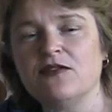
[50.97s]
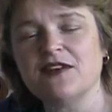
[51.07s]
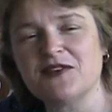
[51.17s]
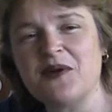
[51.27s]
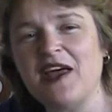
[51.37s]

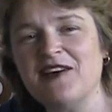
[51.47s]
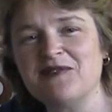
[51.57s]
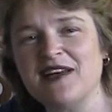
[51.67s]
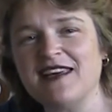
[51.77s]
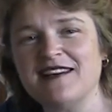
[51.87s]
So let's go ahead
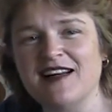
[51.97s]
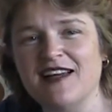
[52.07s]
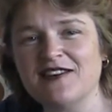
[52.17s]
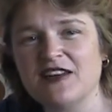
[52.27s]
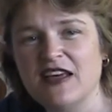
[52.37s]
and
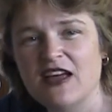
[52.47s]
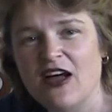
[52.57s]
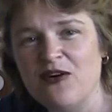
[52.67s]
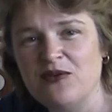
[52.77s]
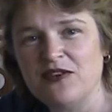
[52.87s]
recognize
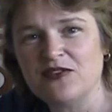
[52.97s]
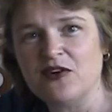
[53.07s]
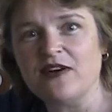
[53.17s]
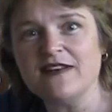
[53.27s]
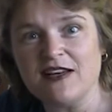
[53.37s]
who these
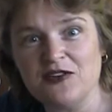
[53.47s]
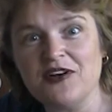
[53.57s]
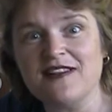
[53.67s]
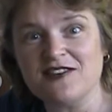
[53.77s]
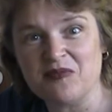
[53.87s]
are and take a
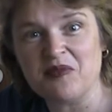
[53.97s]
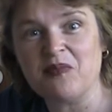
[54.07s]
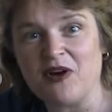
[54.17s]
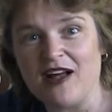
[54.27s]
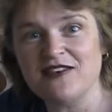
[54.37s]
look at some of the
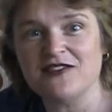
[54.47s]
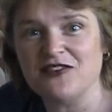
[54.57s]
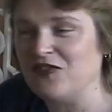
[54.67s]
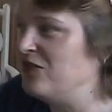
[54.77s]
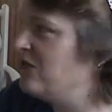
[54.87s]
prizes that you